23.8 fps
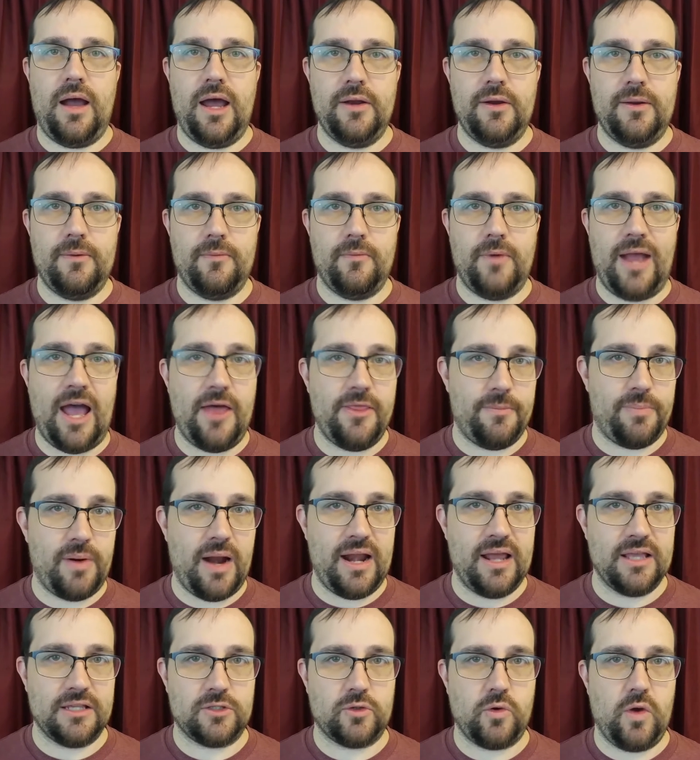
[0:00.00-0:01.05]
how the
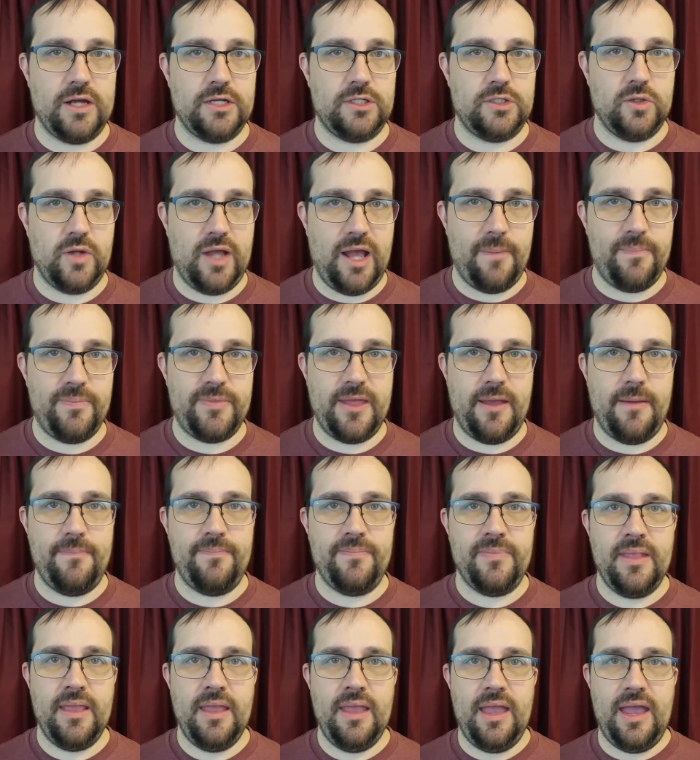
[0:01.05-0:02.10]
product's going to help
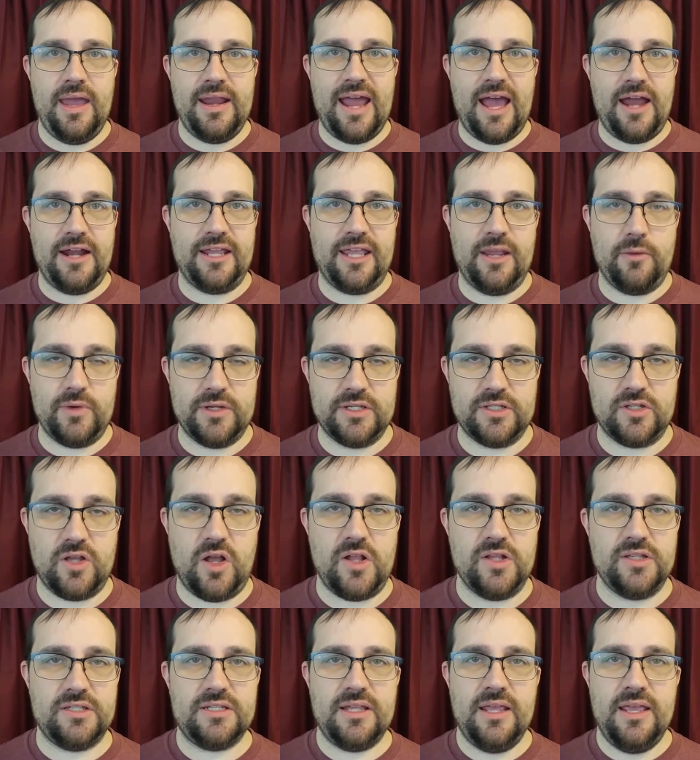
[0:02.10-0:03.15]
them and how to get
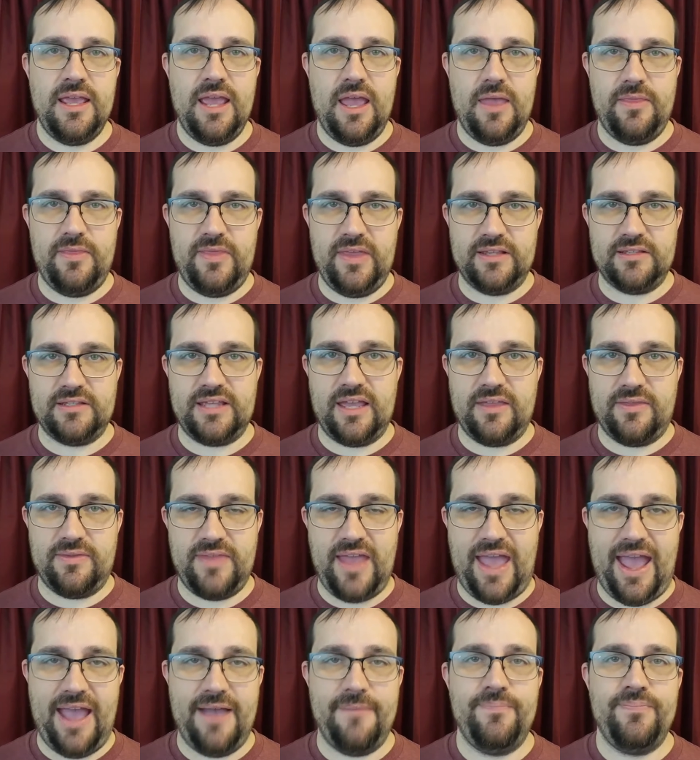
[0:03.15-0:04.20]
results and things like
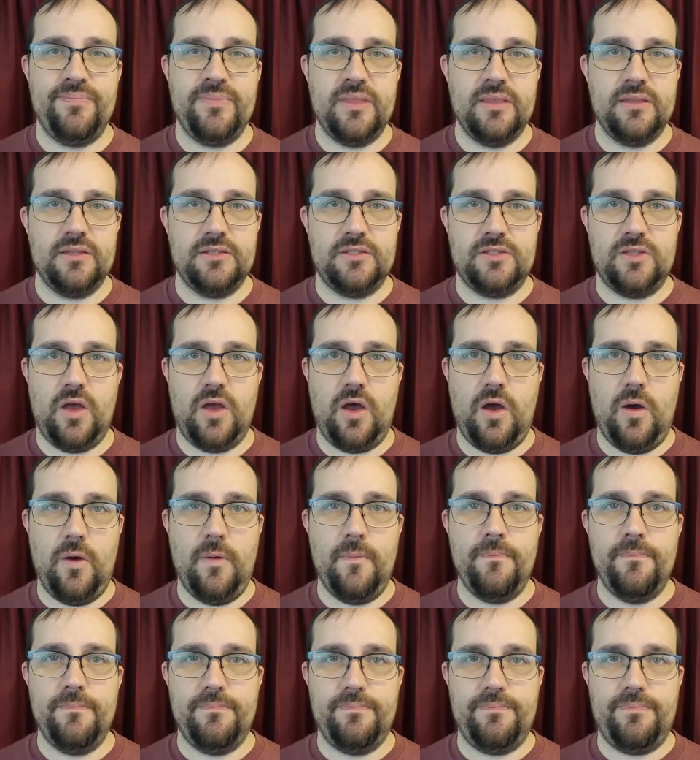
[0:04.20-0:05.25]
that. So
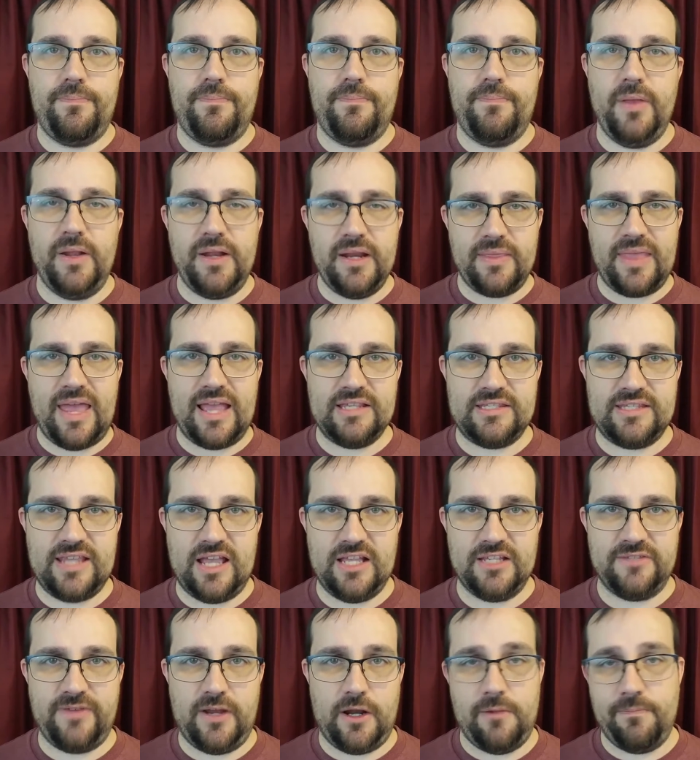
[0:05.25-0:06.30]
building that sales
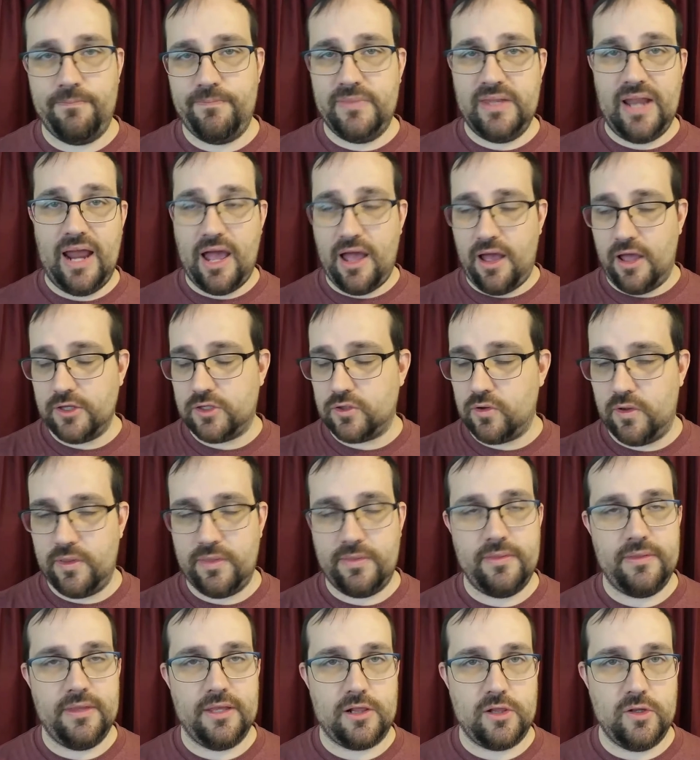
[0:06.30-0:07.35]
funnel also
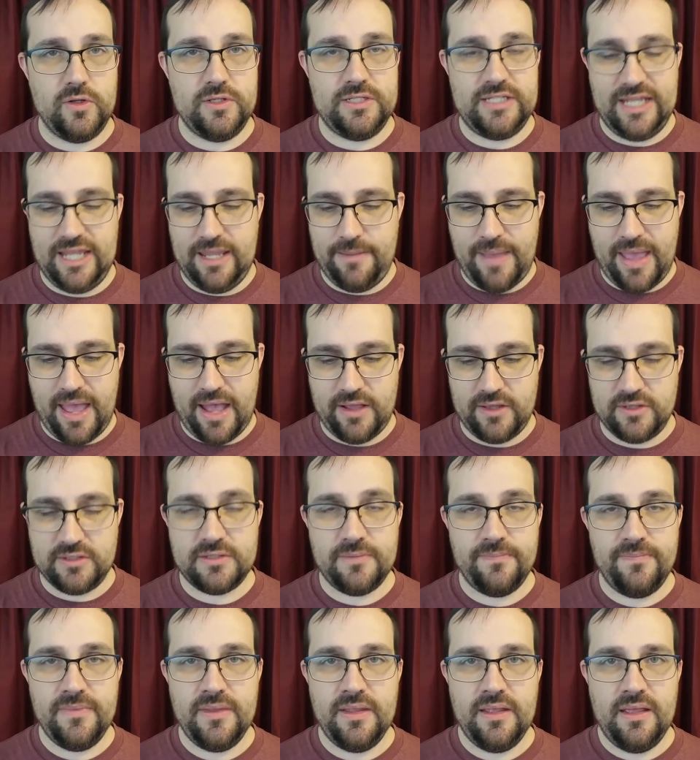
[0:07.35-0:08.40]
includes emails
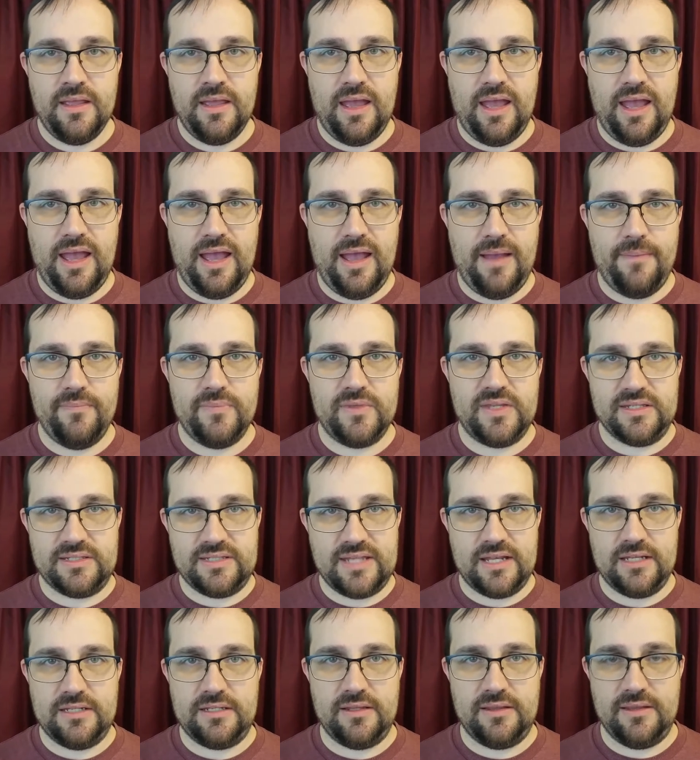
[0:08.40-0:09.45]
to
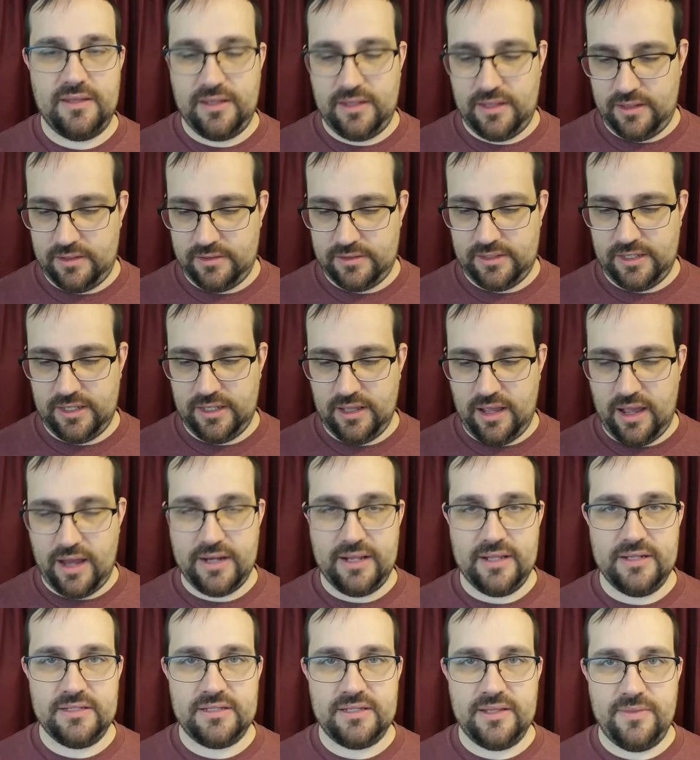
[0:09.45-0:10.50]
send to the
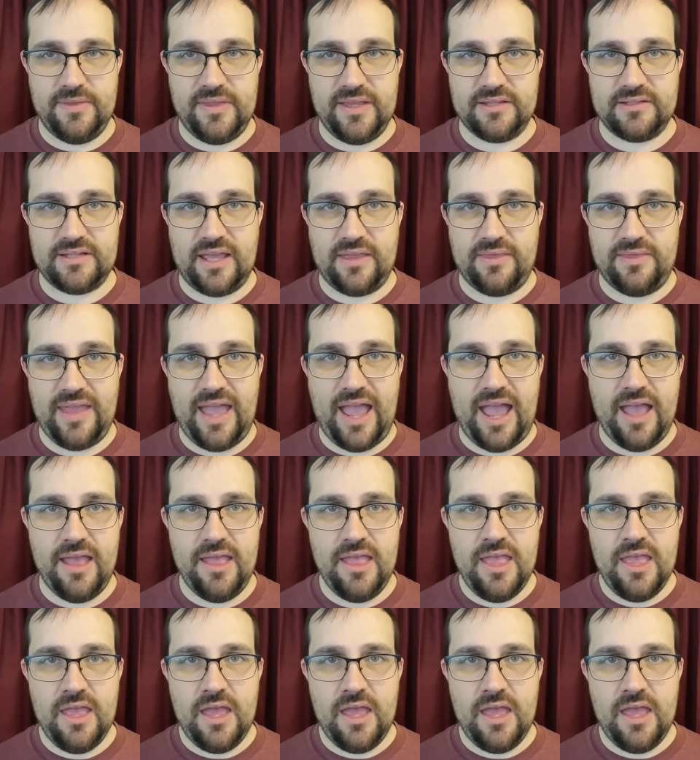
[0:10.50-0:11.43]
audience and things like that.